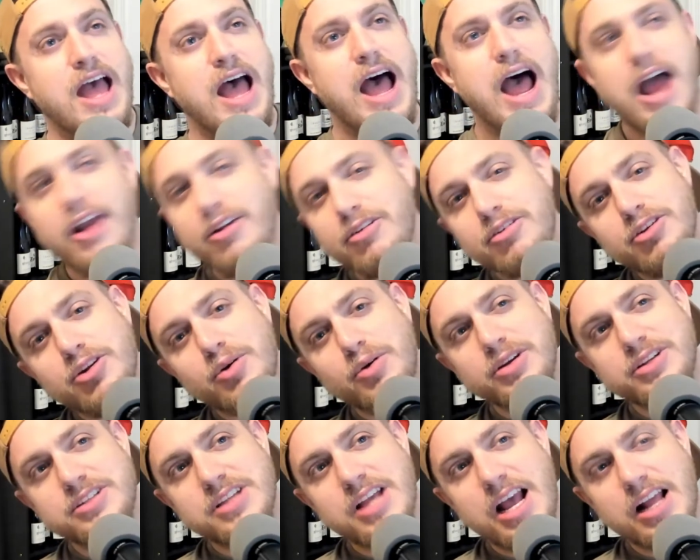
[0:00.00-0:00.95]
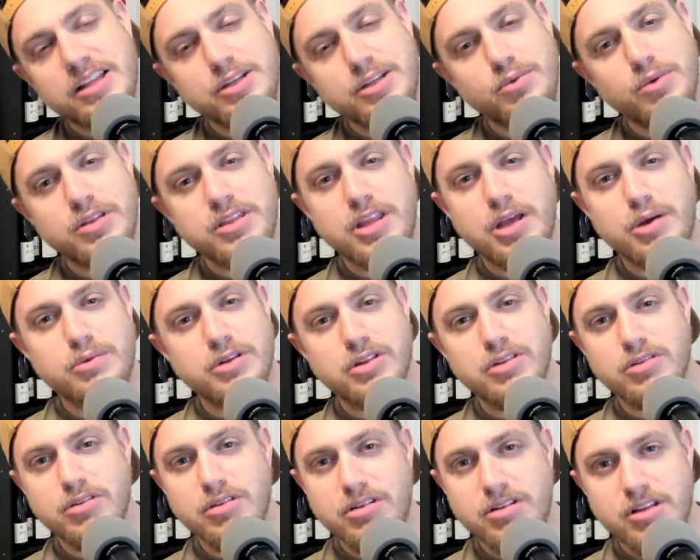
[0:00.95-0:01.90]
I don't know exactly what that would
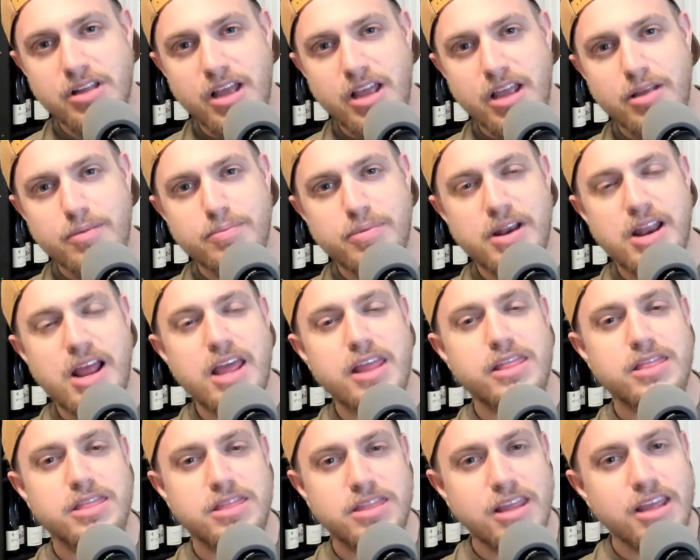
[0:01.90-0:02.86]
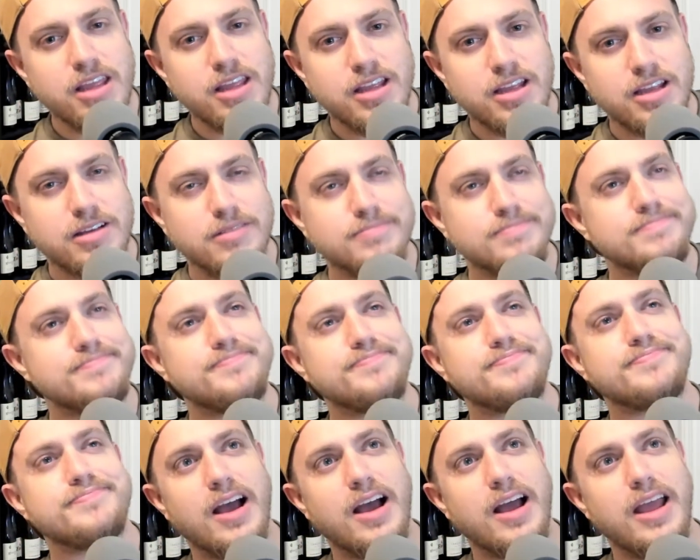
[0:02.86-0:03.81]
look like, but I think
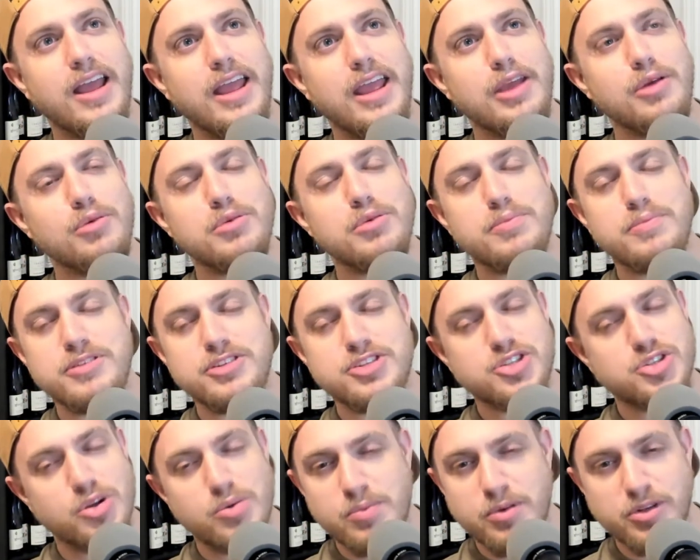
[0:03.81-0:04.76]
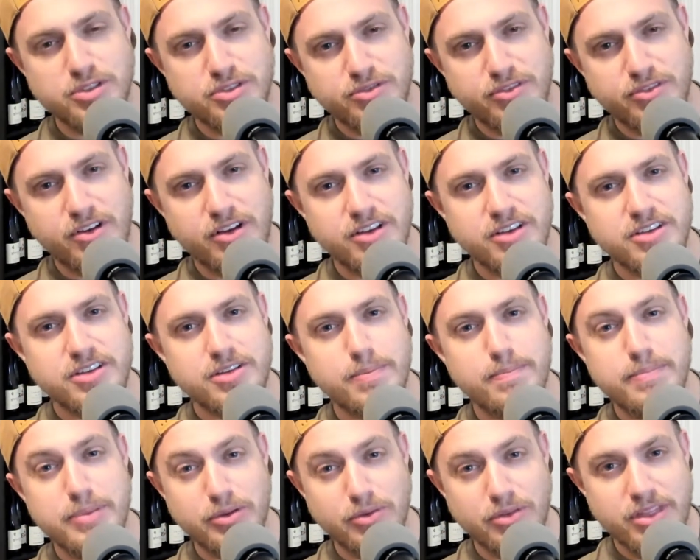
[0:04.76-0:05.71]
it would be so much fun to
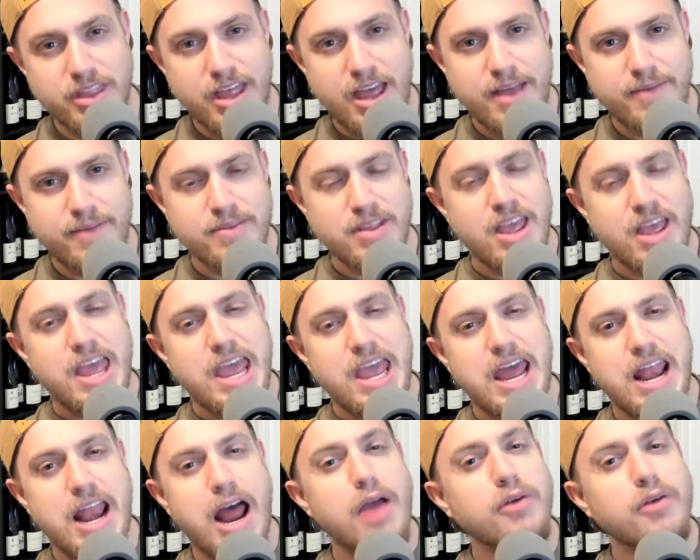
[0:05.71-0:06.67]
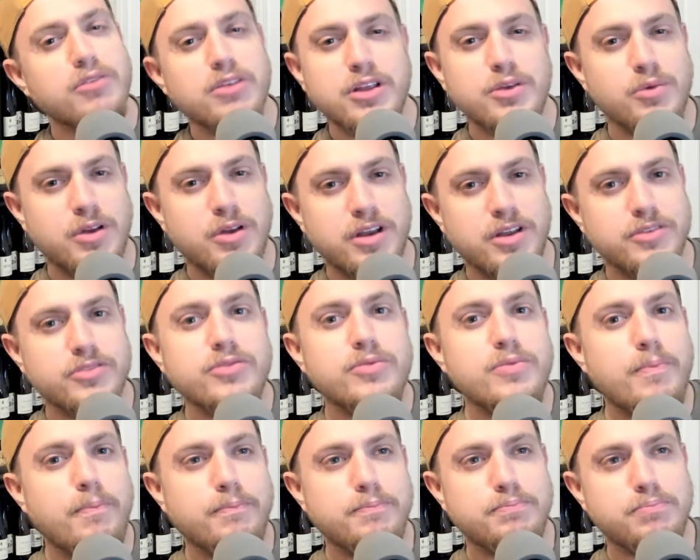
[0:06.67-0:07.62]
build that. And I really want to
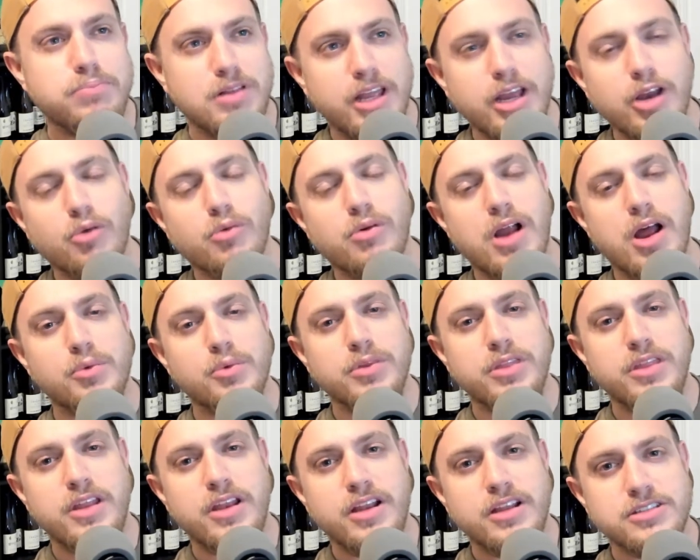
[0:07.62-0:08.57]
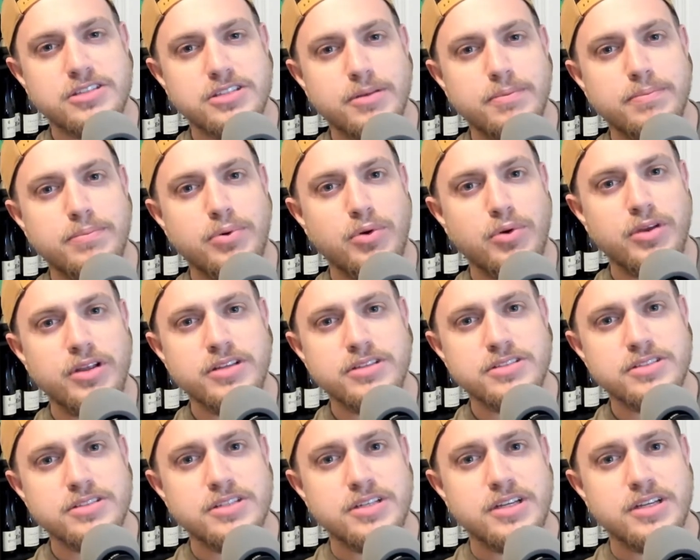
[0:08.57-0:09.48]
play around with it at some point.